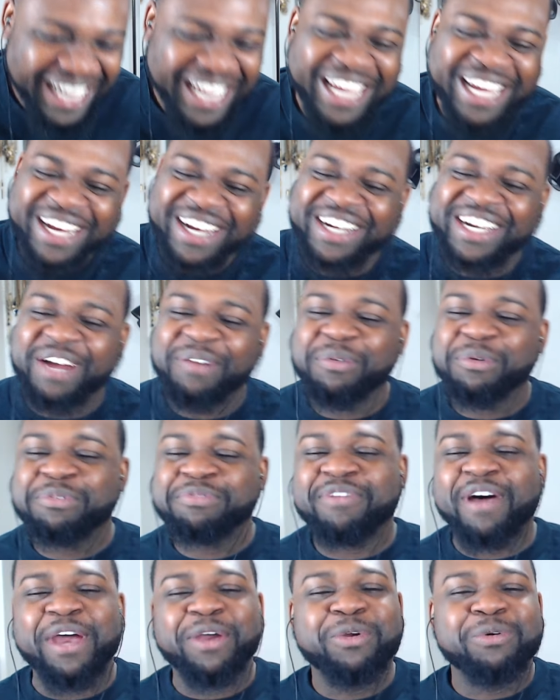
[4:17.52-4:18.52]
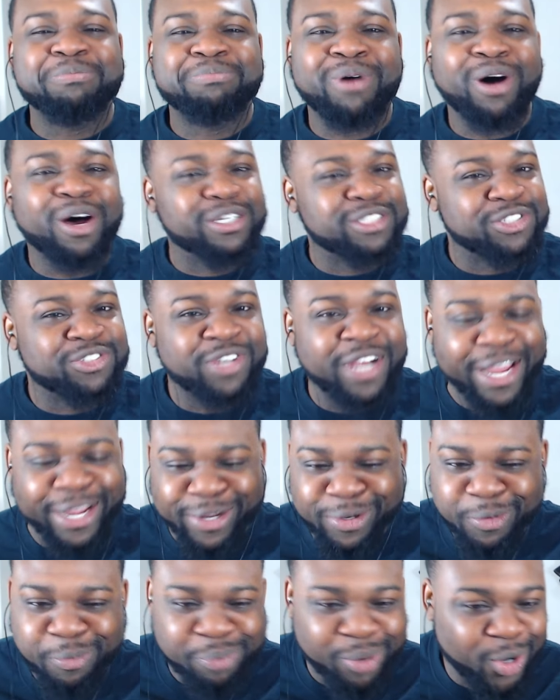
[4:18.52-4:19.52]
Here come the final boss dragging a
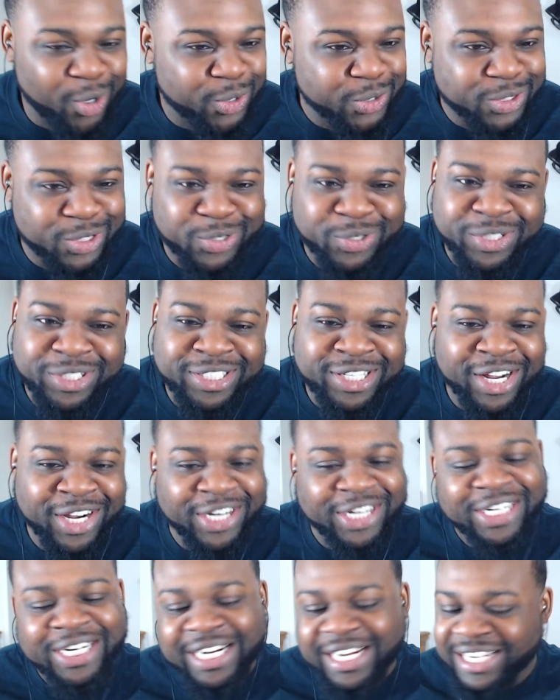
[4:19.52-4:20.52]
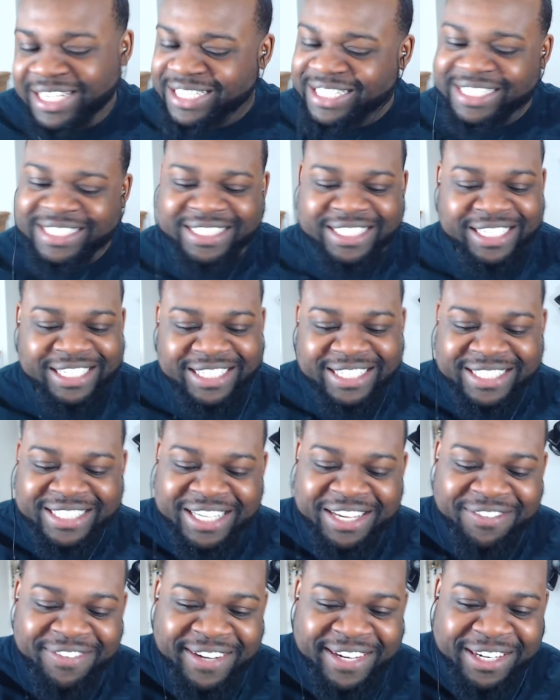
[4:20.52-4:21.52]
pole through the dirt. Let's see, let's see if
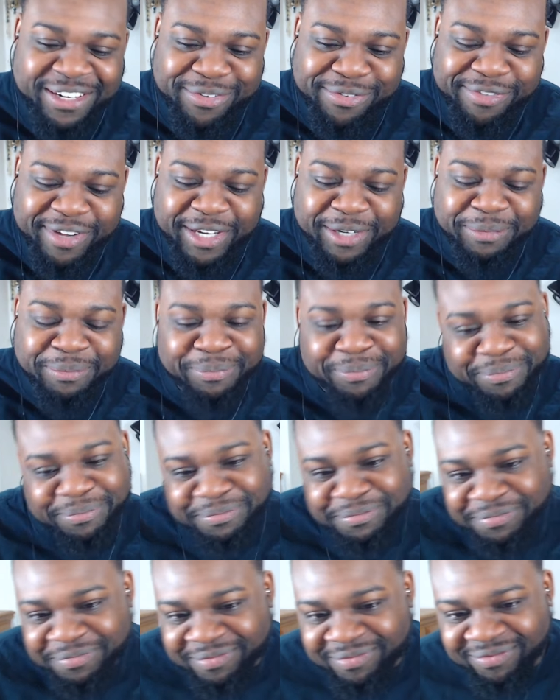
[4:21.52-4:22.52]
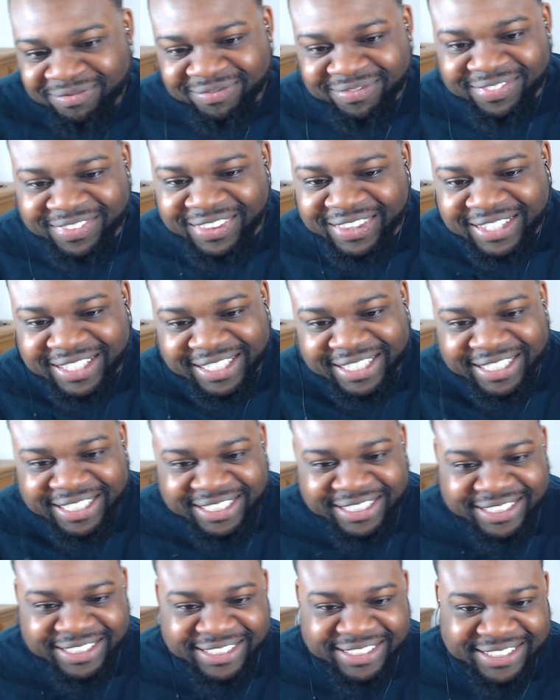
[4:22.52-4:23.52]
he can defeat him.
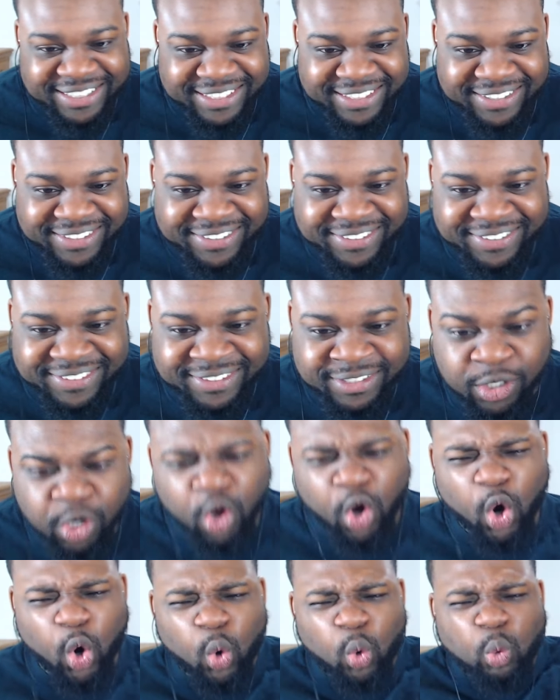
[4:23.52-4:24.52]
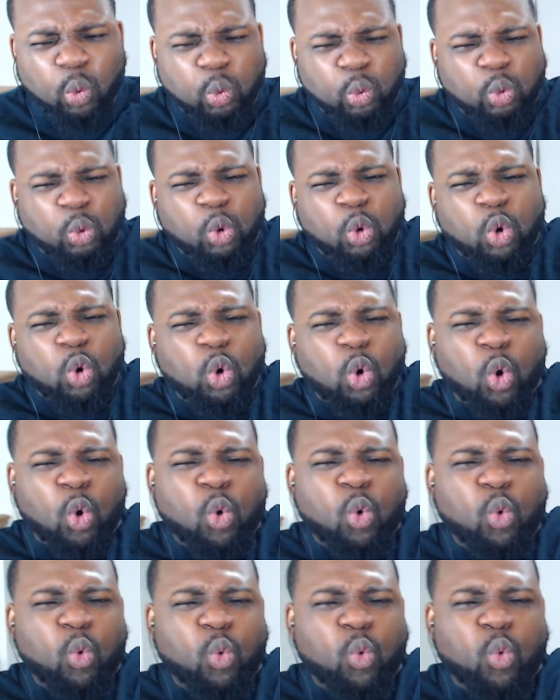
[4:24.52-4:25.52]
Oh,
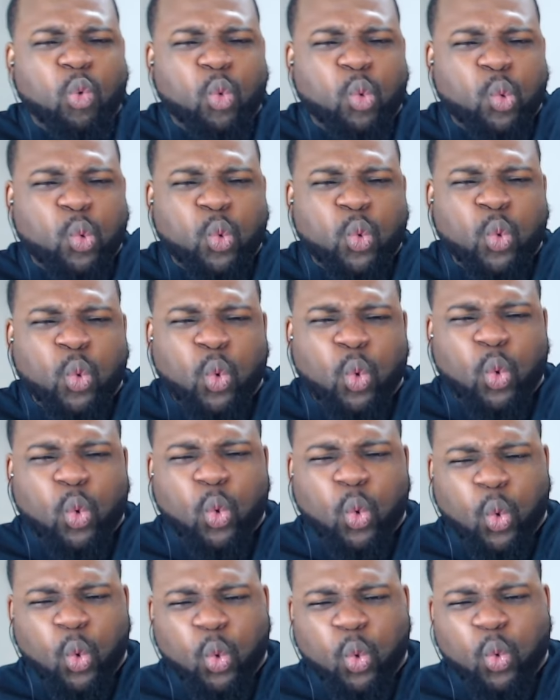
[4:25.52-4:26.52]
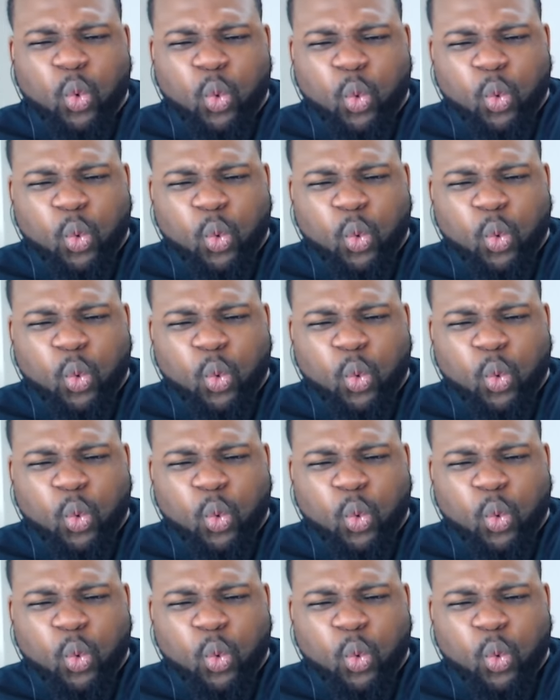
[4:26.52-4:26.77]
ooh, ooh.